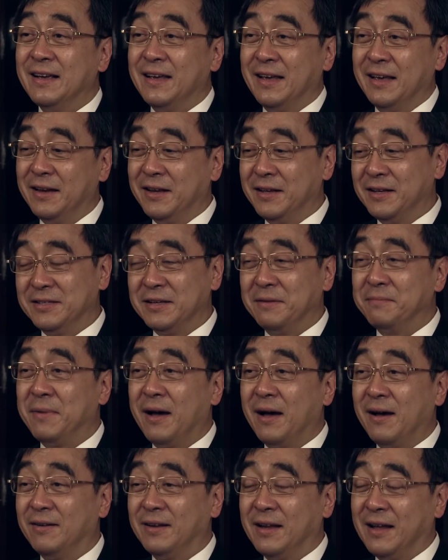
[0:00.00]
It is
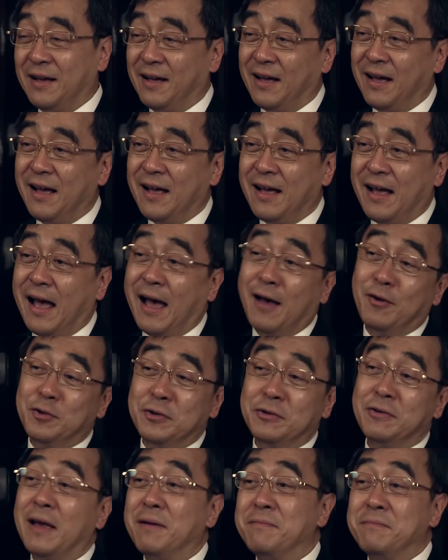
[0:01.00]
about how do
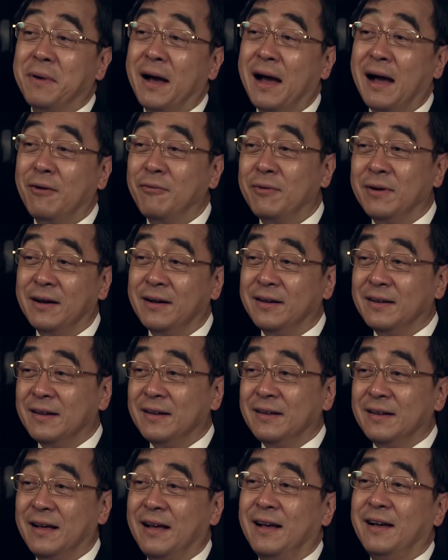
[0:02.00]
you empower
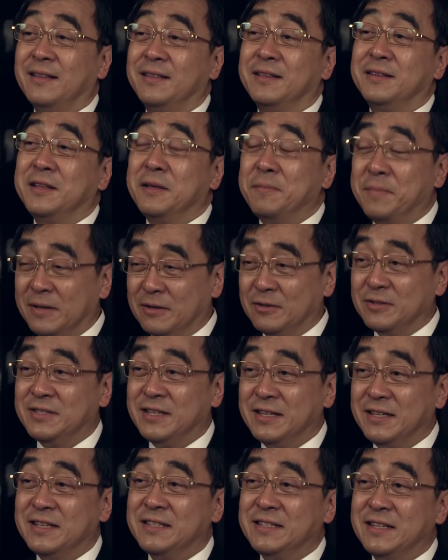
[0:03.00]
the typical
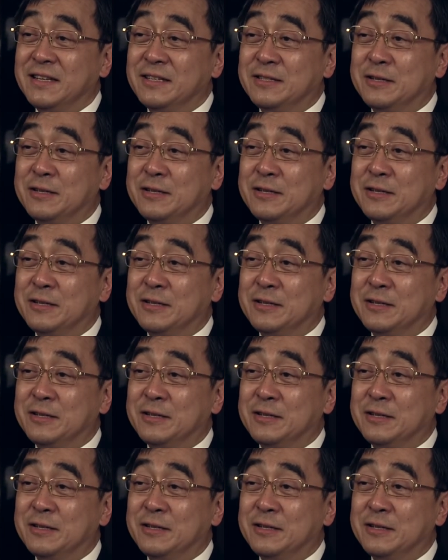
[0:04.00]
citizen